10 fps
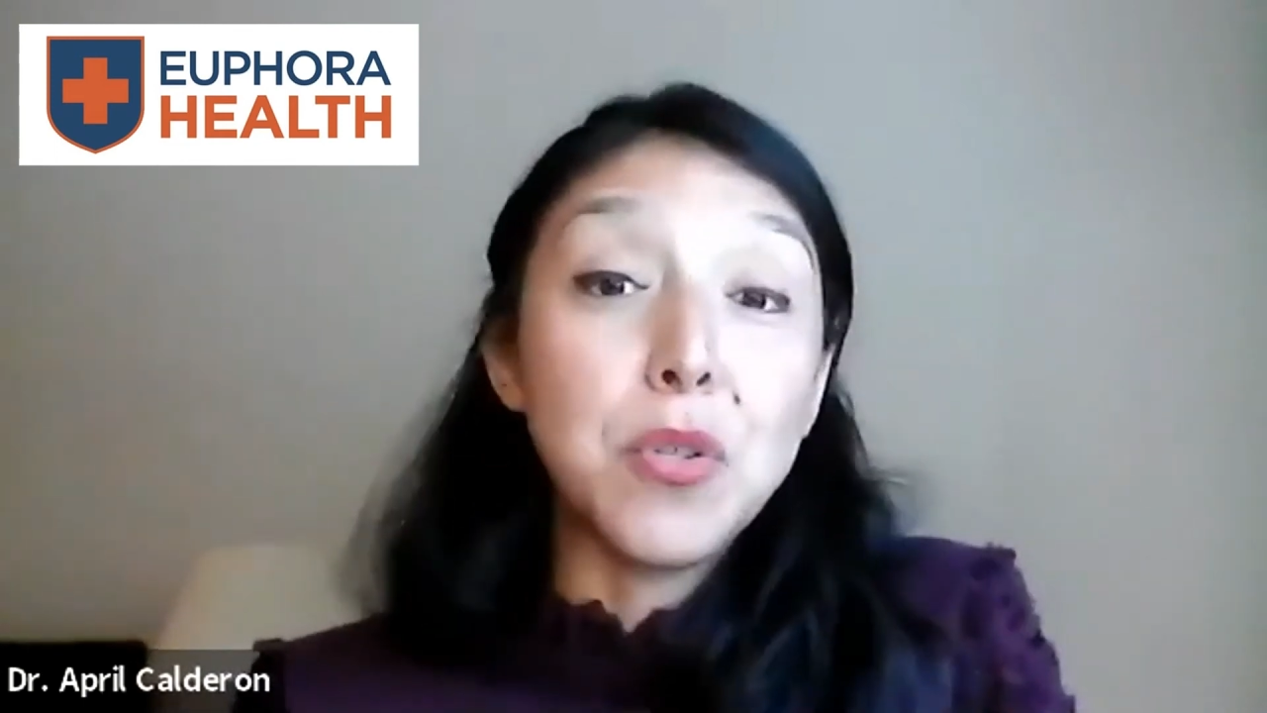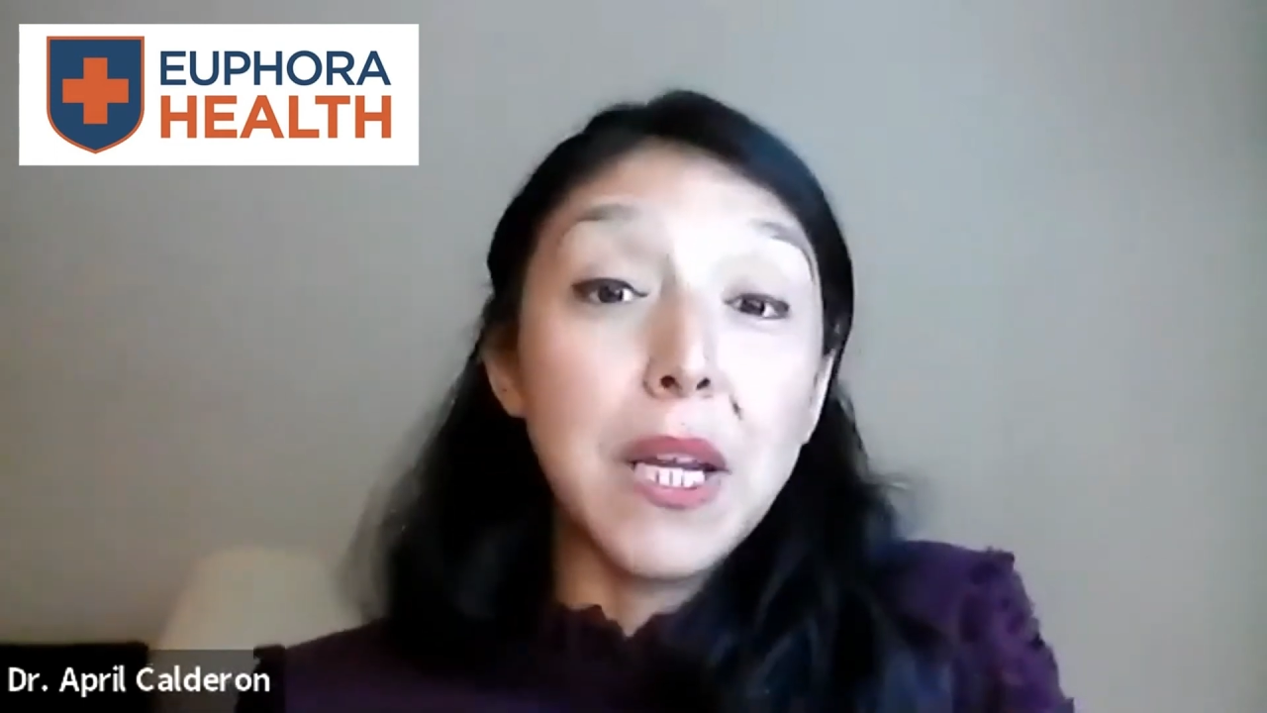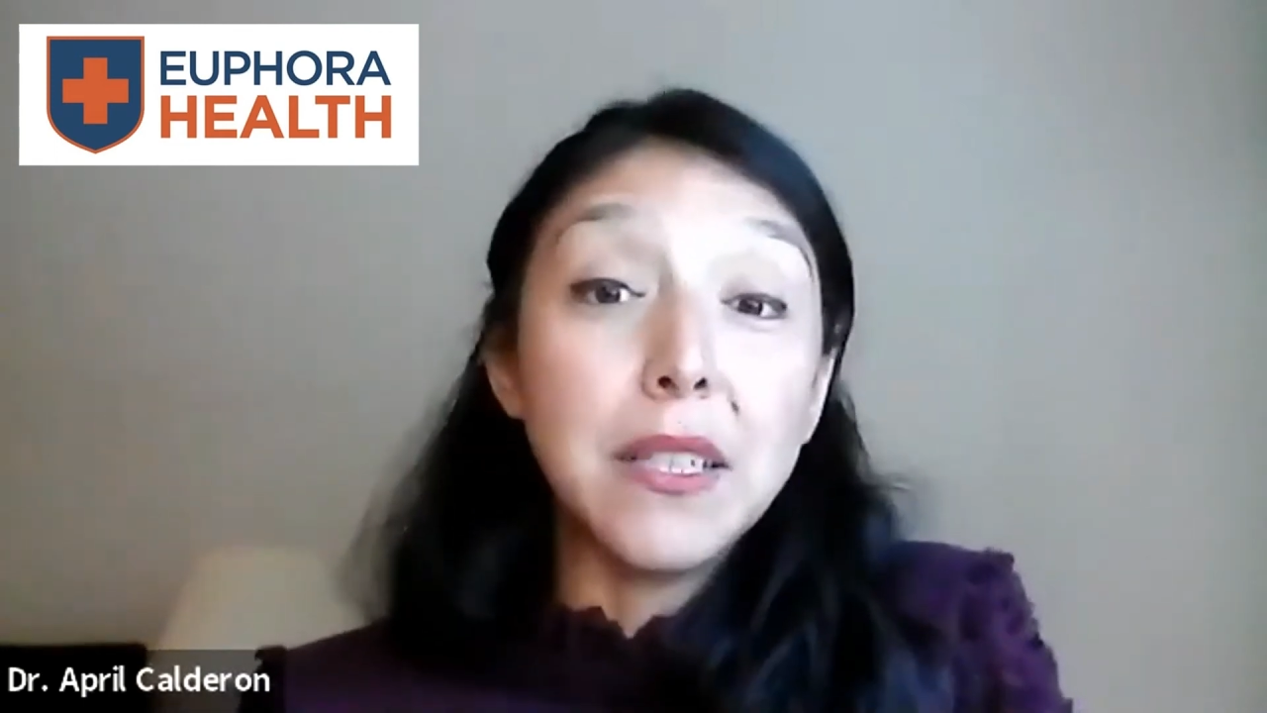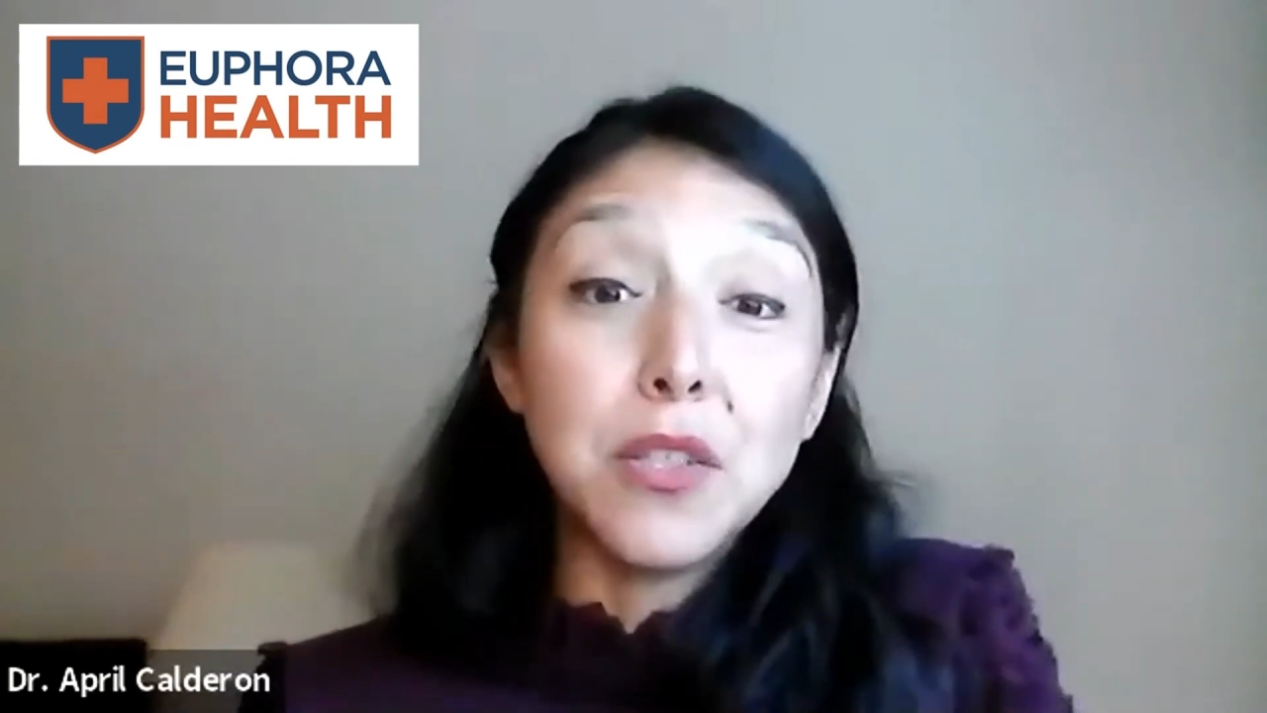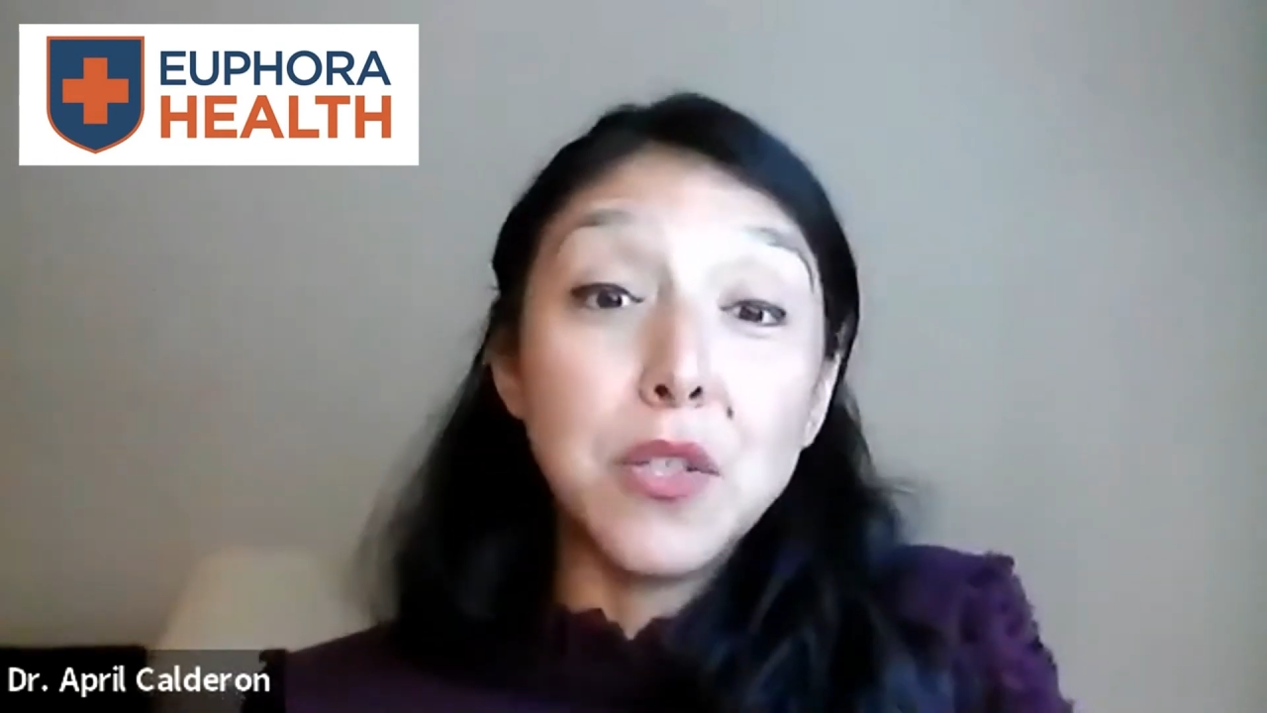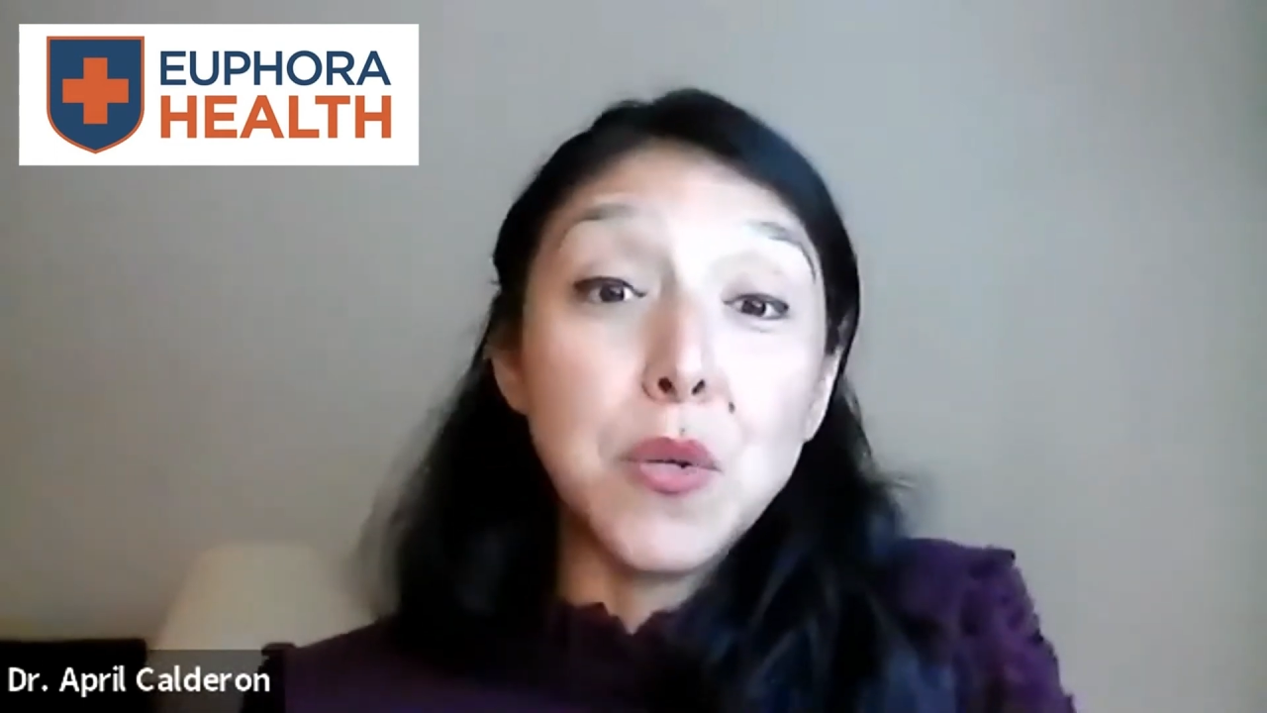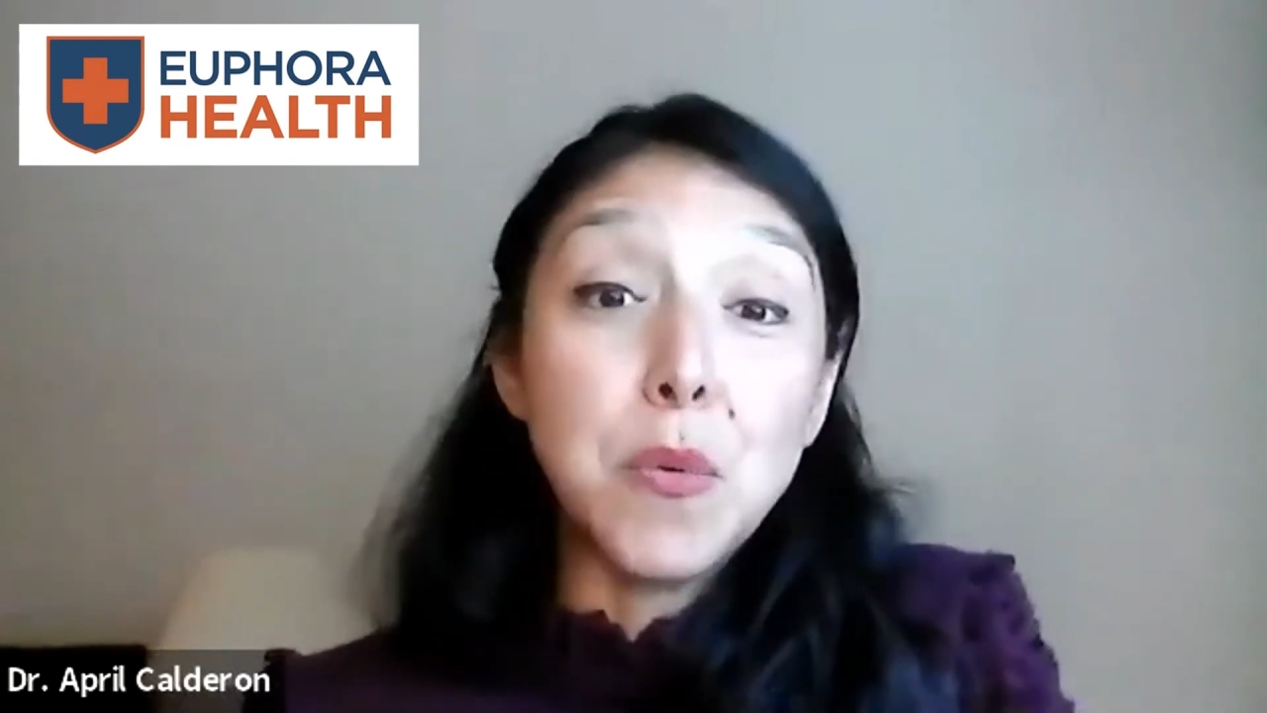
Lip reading: trained to do